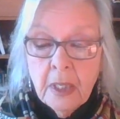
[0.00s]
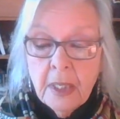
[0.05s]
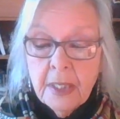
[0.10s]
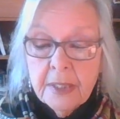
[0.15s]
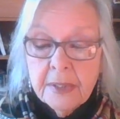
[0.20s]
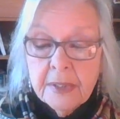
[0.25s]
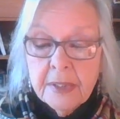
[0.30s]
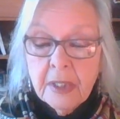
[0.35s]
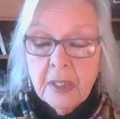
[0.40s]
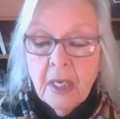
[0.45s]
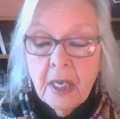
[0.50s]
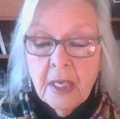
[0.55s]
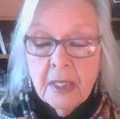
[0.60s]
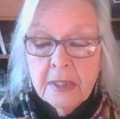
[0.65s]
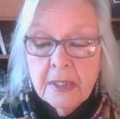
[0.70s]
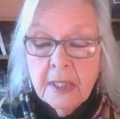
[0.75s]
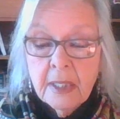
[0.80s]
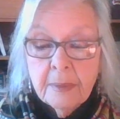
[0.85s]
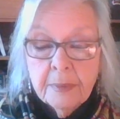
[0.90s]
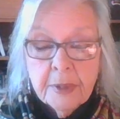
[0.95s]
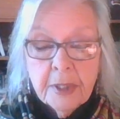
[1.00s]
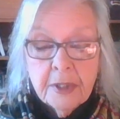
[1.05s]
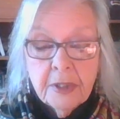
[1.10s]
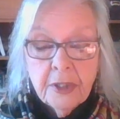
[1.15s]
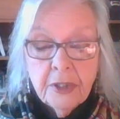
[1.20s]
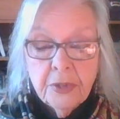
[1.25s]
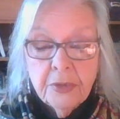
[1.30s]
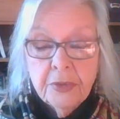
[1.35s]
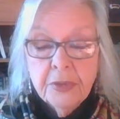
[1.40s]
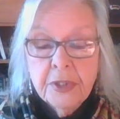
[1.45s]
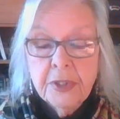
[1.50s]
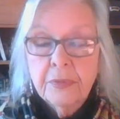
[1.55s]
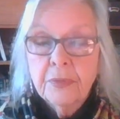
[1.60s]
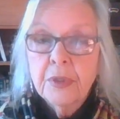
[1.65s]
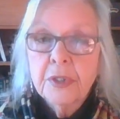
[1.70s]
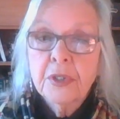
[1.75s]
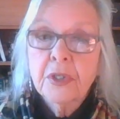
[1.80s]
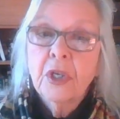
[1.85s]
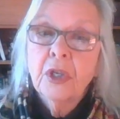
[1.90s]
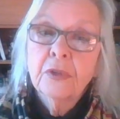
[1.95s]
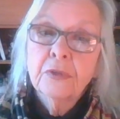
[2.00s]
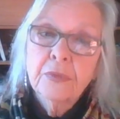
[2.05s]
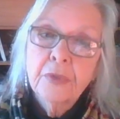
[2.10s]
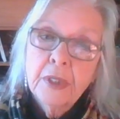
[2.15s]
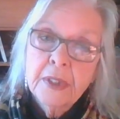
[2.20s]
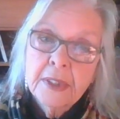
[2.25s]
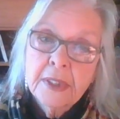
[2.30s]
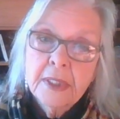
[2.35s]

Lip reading: is the concept and the use of what's called front